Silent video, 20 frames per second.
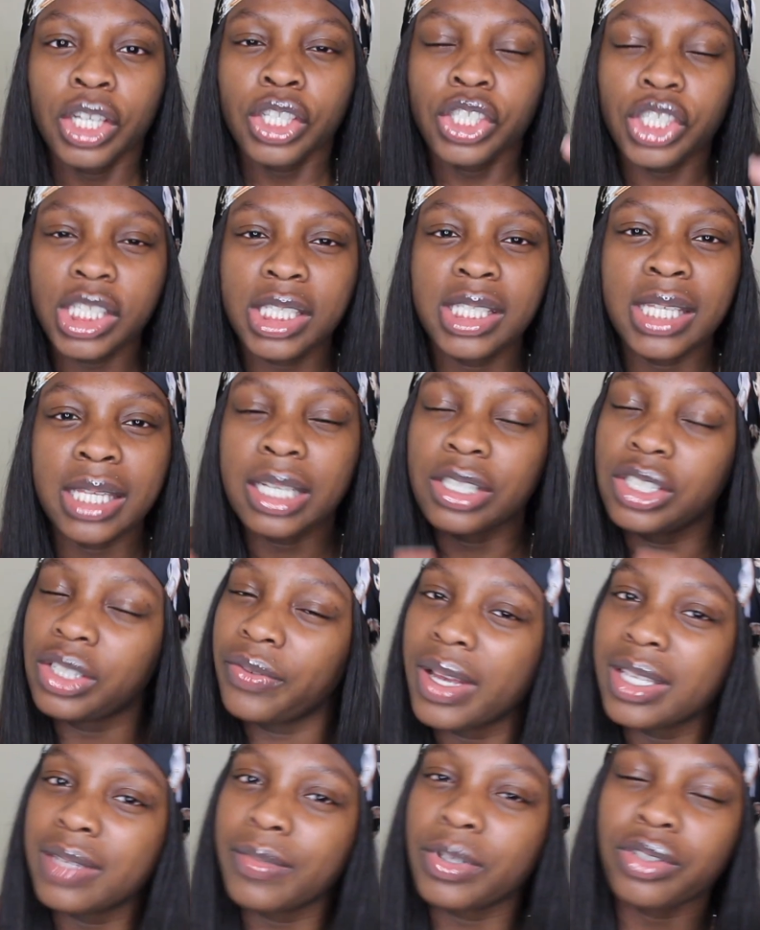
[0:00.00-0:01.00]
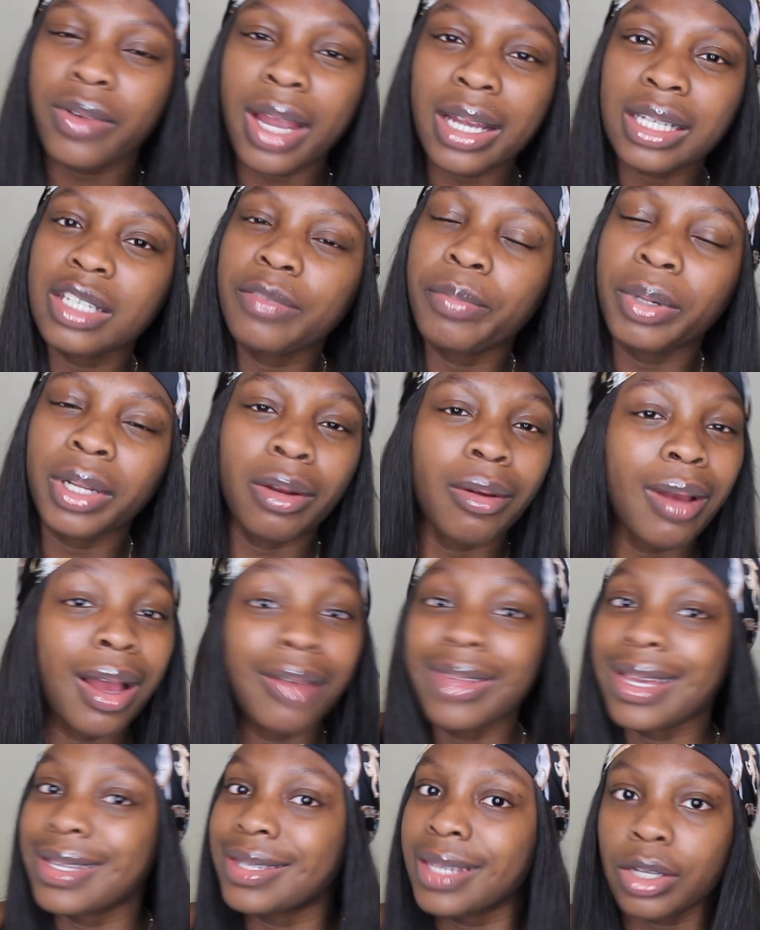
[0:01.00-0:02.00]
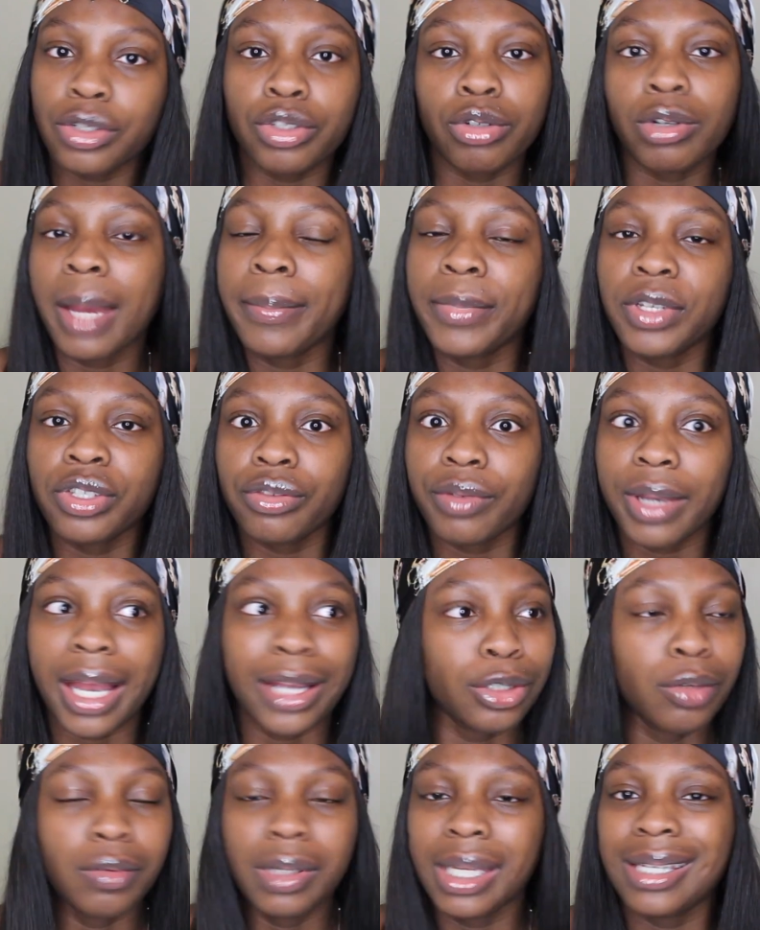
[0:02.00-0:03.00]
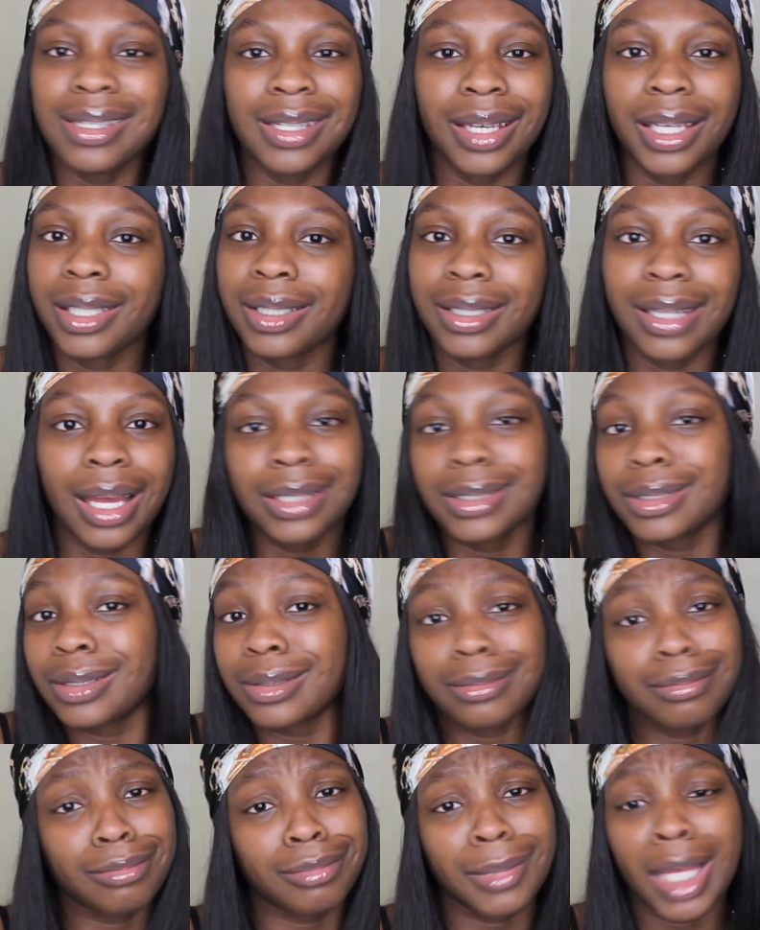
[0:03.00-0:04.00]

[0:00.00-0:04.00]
she said that she finds him attractive, but they don't have that sexual chemistry, and you need it. That's,